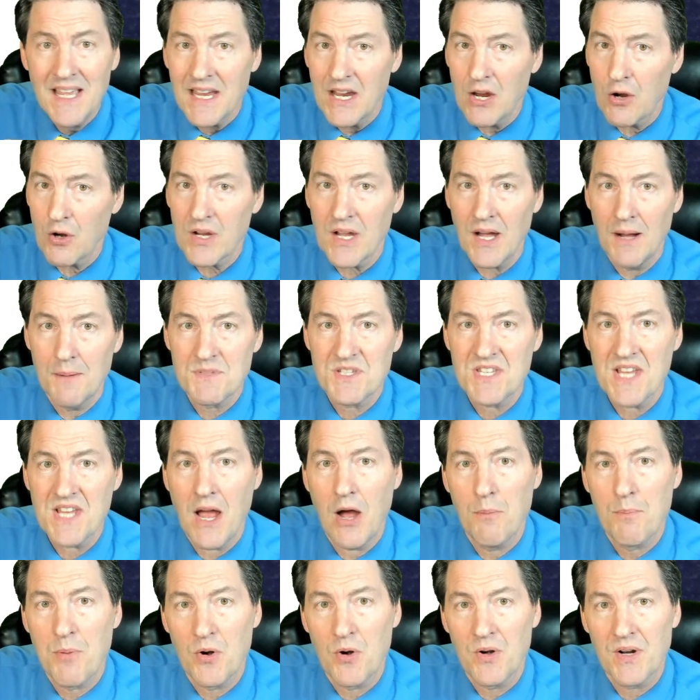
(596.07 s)
Here comes the
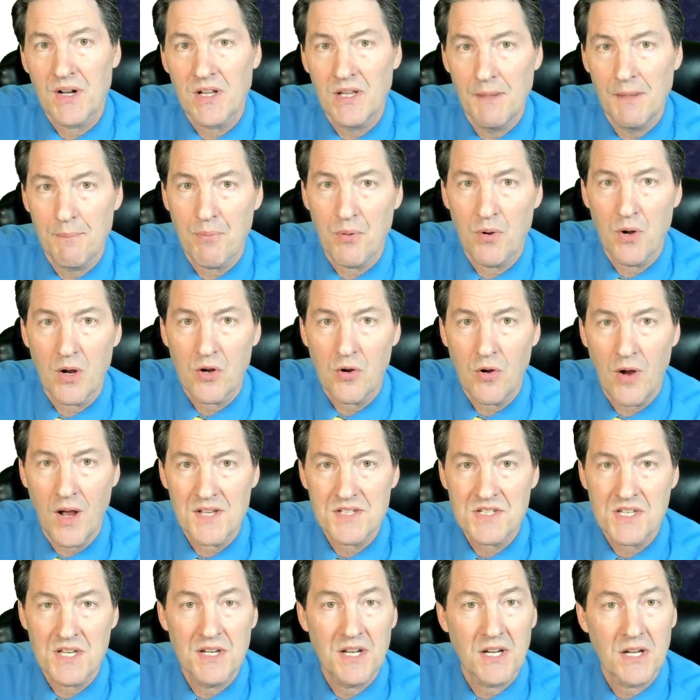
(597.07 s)
Alberta Clipper
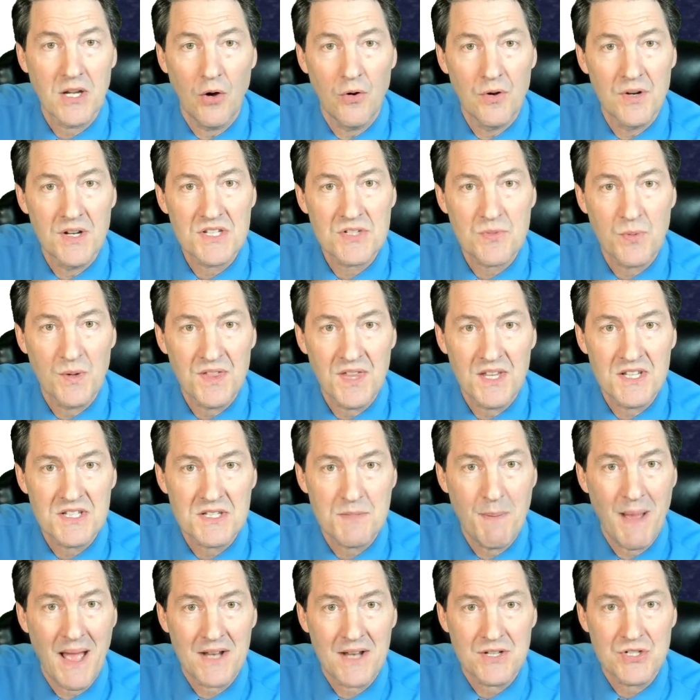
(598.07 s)
across the Dakotas with its
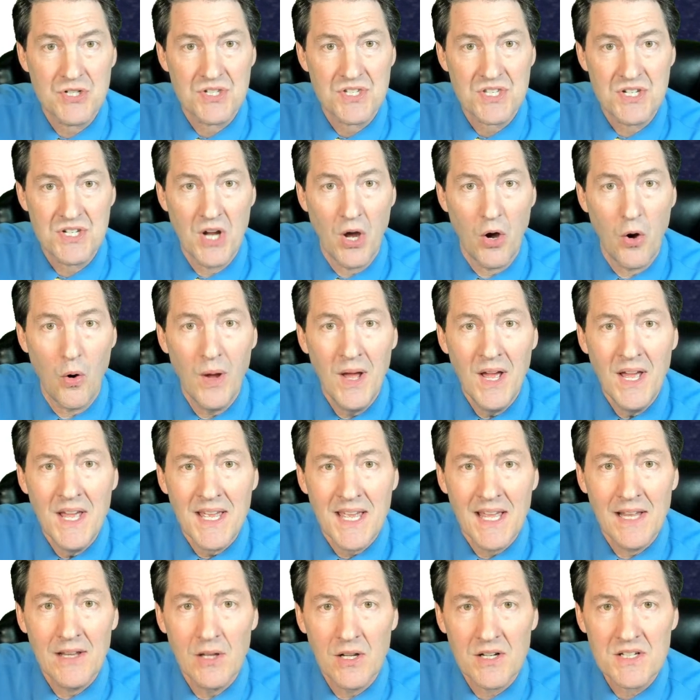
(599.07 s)
batch of snow.
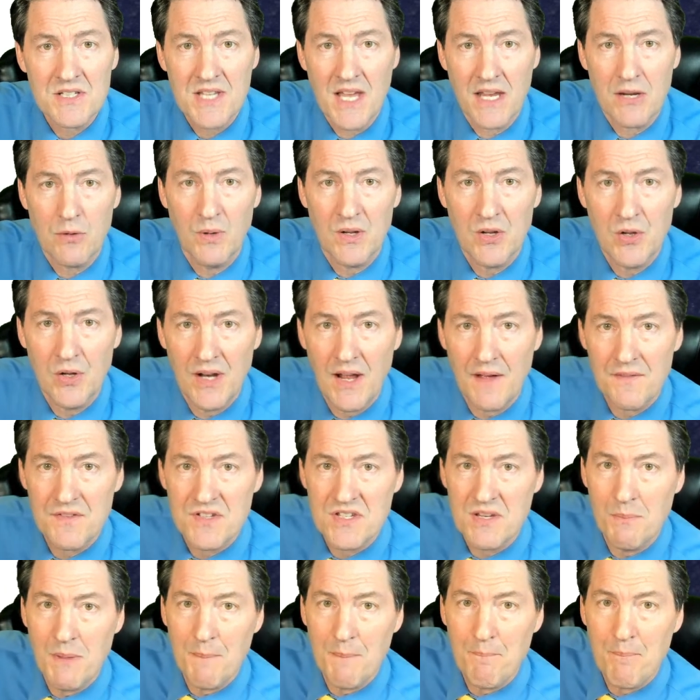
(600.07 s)
It looks like we could have
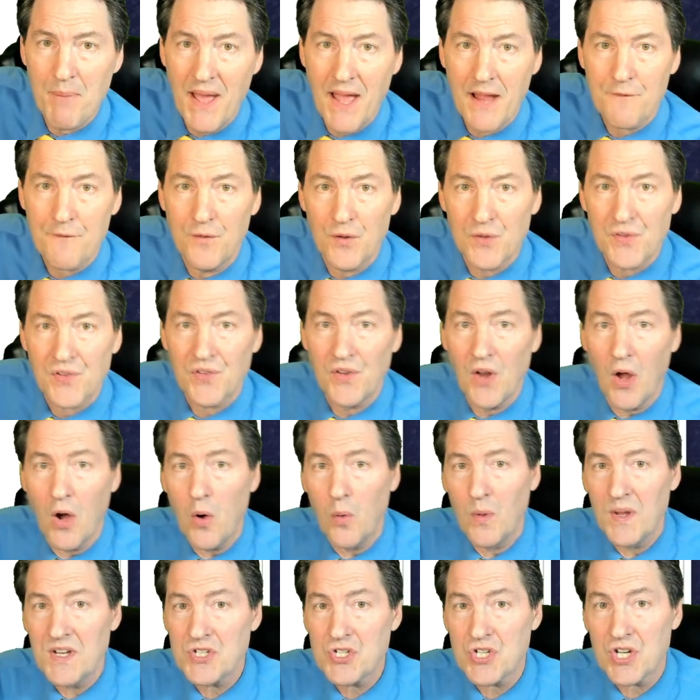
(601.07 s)
some impactful
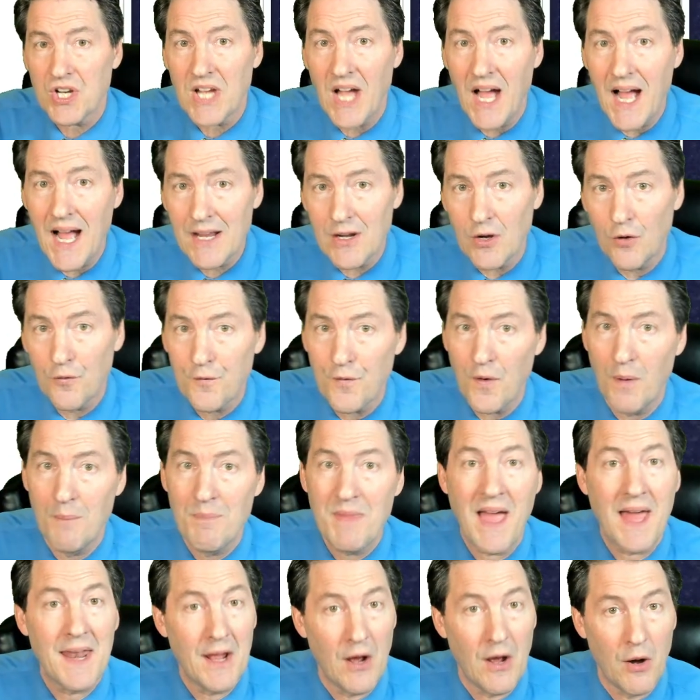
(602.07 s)
snow in Chicago from
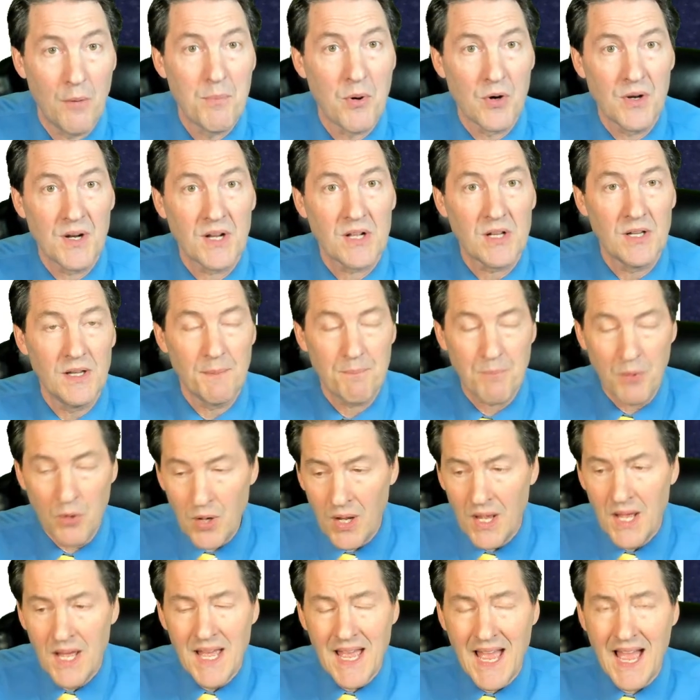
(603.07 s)
that Alberta
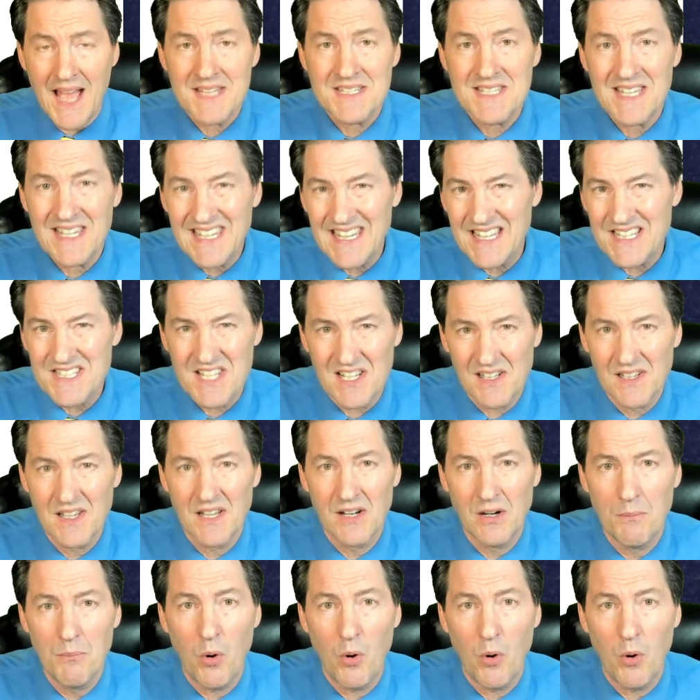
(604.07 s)
Clipper as it gets a little